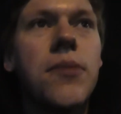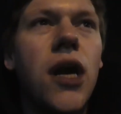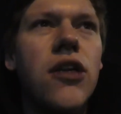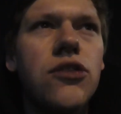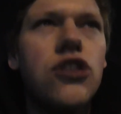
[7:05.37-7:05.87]
but
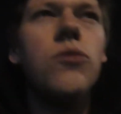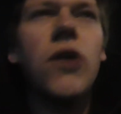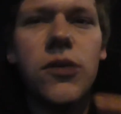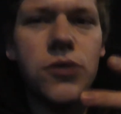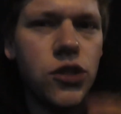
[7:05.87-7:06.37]
I knew
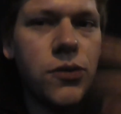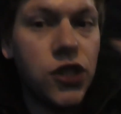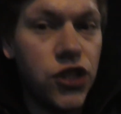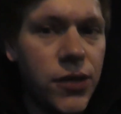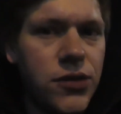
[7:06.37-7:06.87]
someone that was doing the
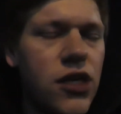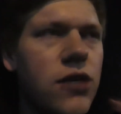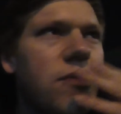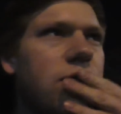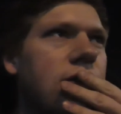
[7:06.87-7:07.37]
show
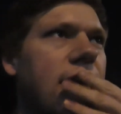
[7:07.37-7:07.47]
tonight before